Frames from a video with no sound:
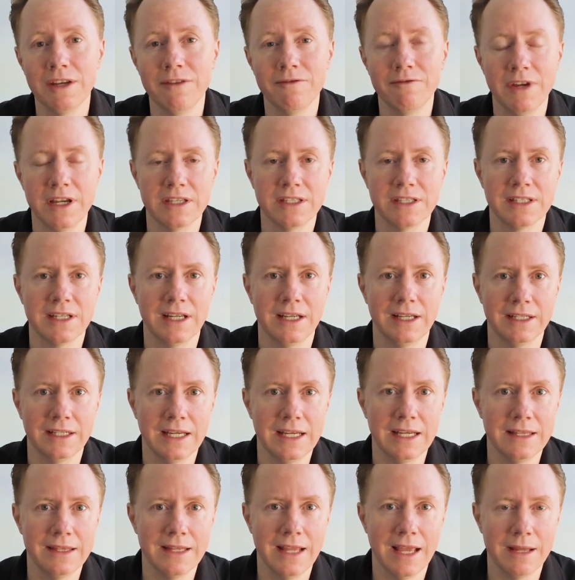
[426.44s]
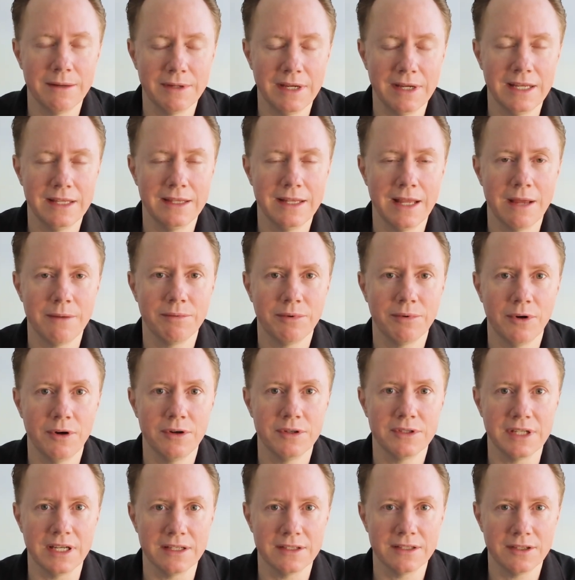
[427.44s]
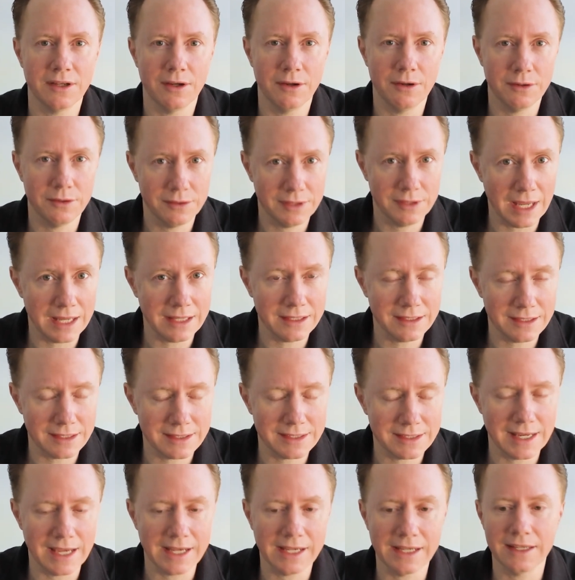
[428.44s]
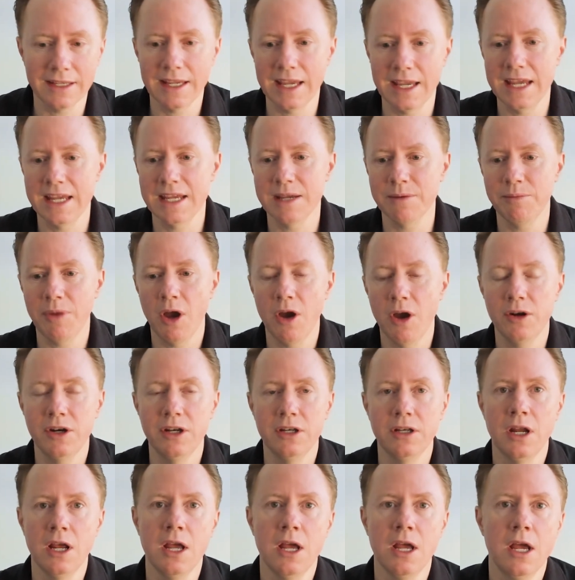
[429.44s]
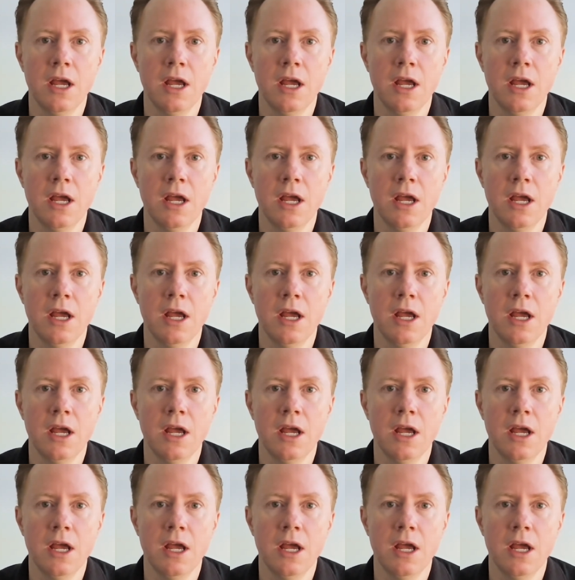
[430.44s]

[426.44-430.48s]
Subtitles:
investor in that process. So that's the second key component.